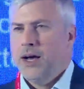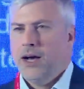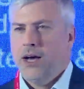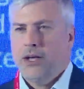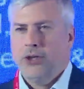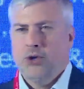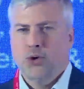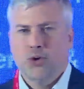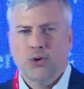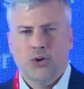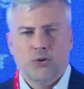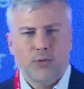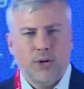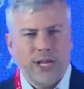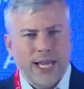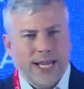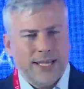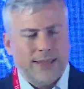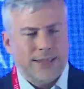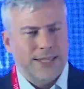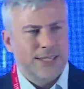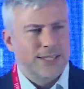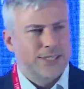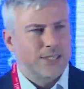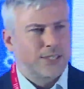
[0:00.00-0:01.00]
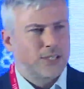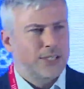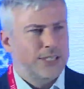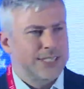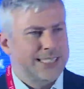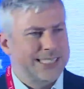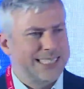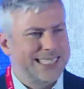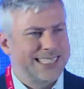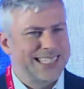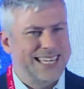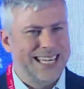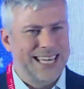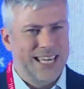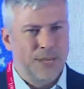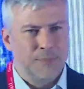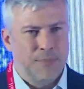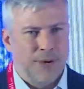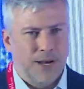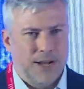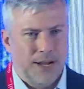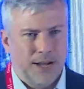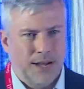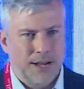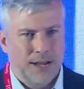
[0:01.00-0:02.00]
you create this
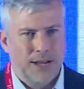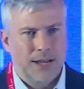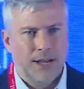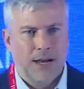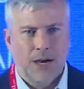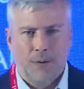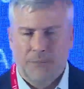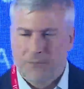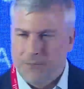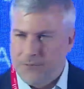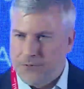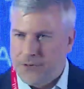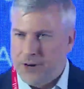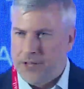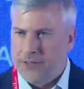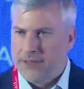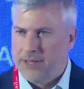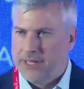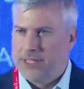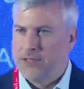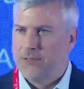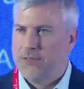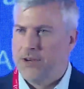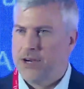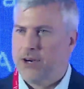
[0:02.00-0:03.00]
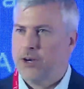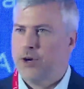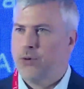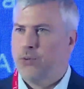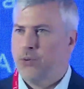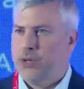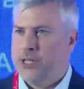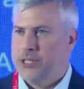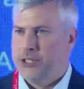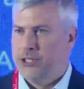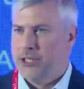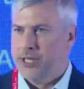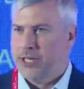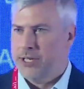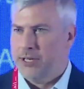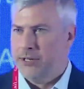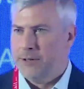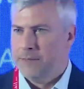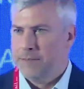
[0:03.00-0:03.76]
schema up front that's very rigid.